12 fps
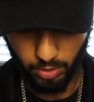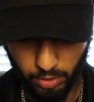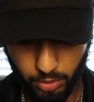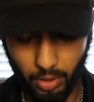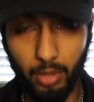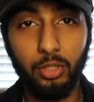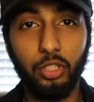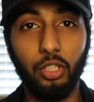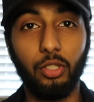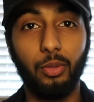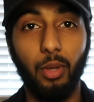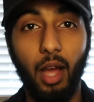So let me show
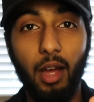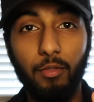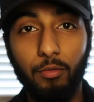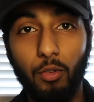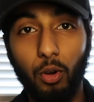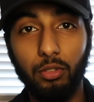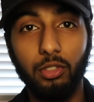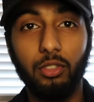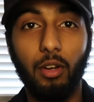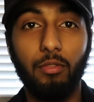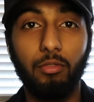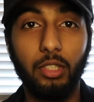you. I've got
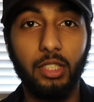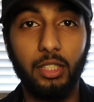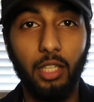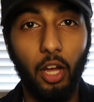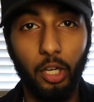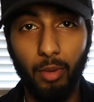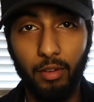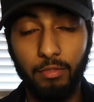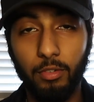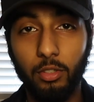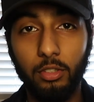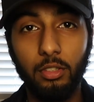stuff written down on my
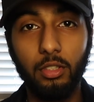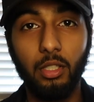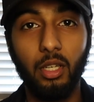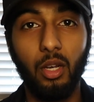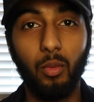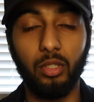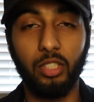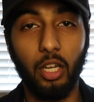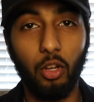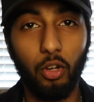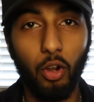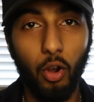phone which I
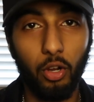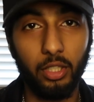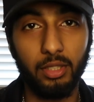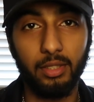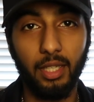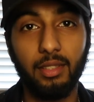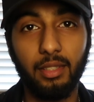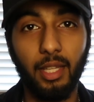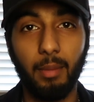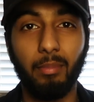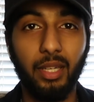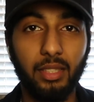look at on a day-to-day
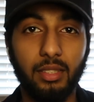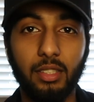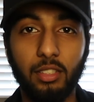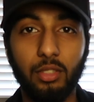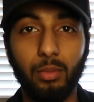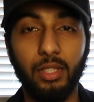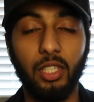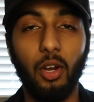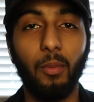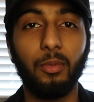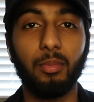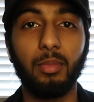basis, which
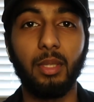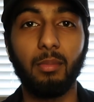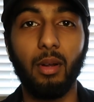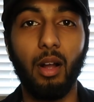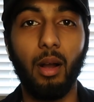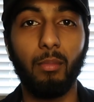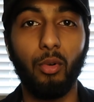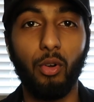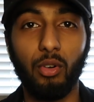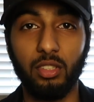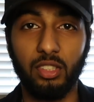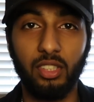helps me become more
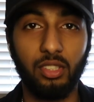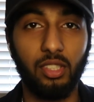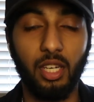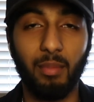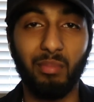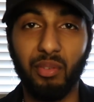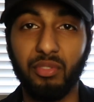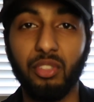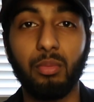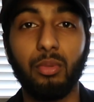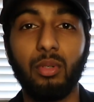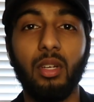consistent and
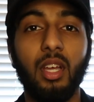profitable.